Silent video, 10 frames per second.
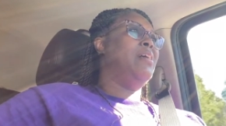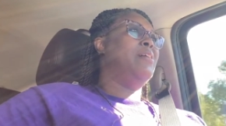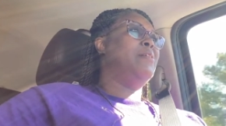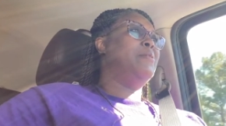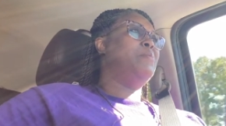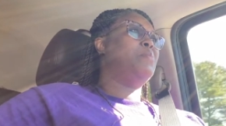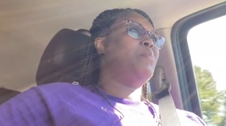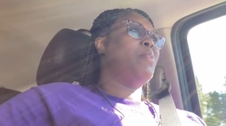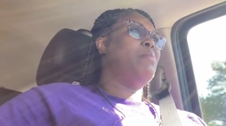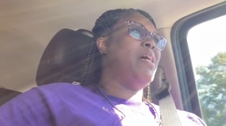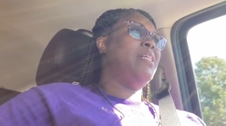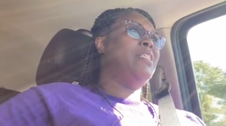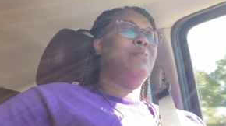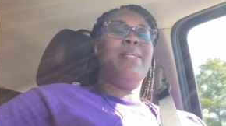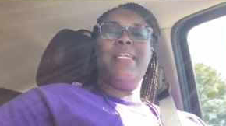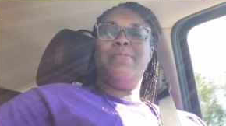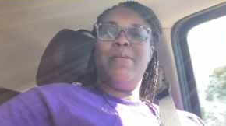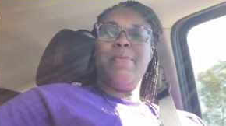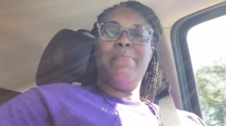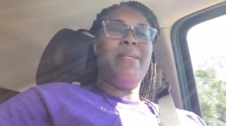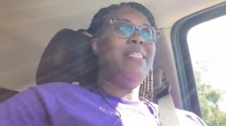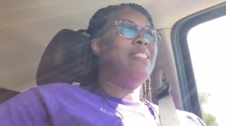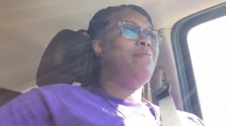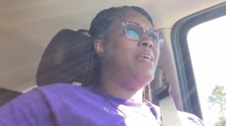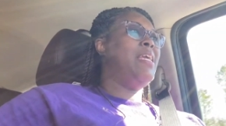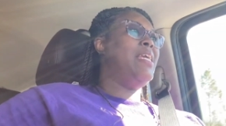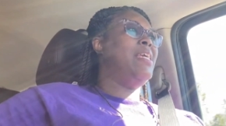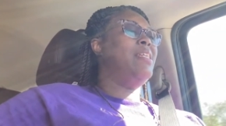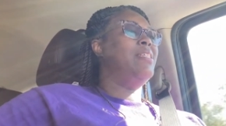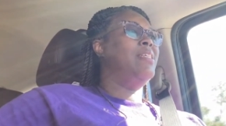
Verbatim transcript: Um, my husband has been my biggest fan.